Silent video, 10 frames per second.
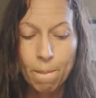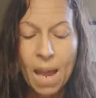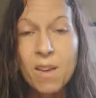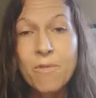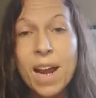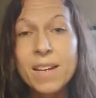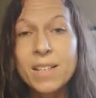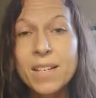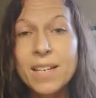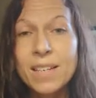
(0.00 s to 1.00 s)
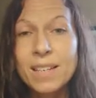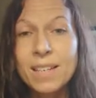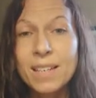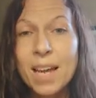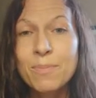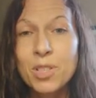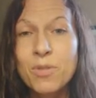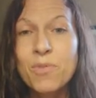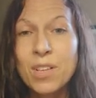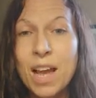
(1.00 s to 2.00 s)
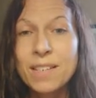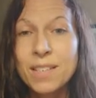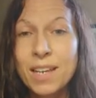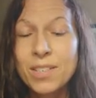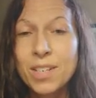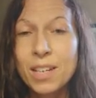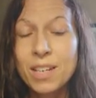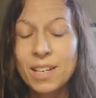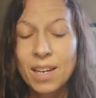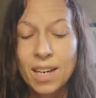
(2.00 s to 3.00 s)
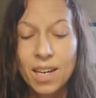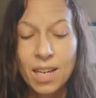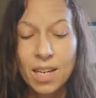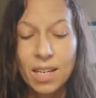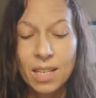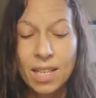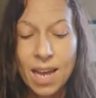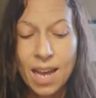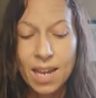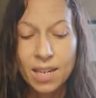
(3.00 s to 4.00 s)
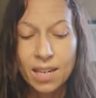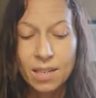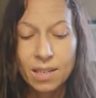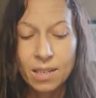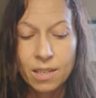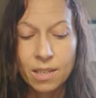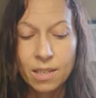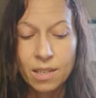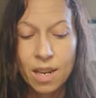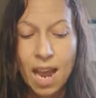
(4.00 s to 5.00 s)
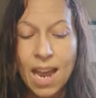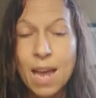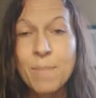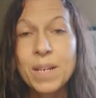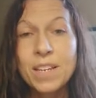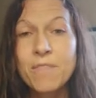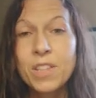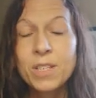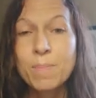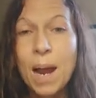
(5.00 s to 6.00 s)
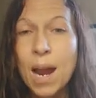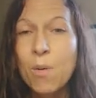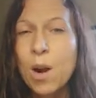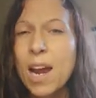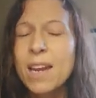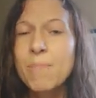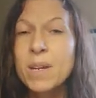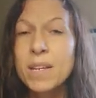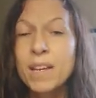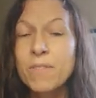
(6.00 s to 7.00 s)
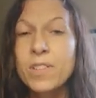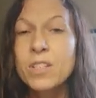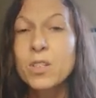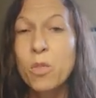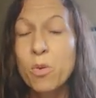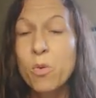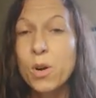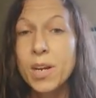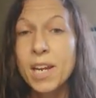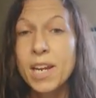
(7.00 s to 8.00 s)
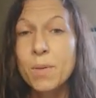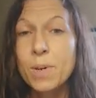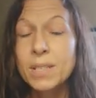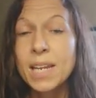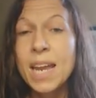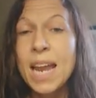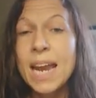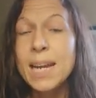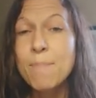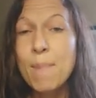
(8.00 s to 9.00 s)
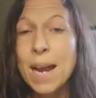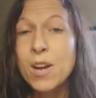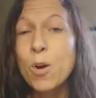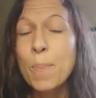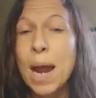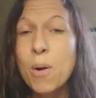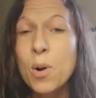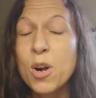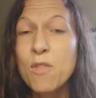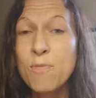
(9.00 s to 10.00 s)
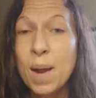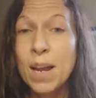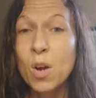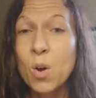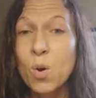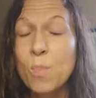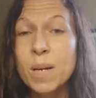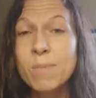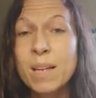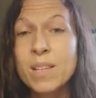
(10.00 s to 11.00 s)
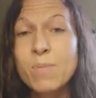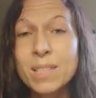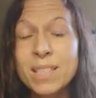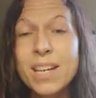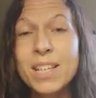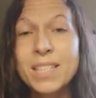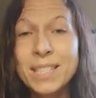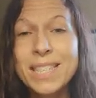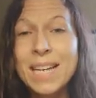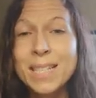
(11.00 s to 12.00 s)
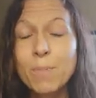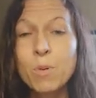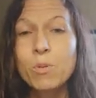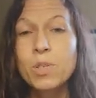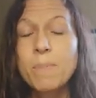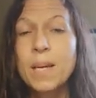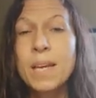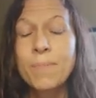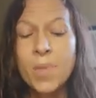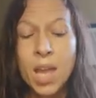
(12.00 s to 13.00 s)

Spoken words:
I finally came to the realization that I had been given this power, I had been given this authority, and it wasn't any might or power of my own, but it was still accessible to me.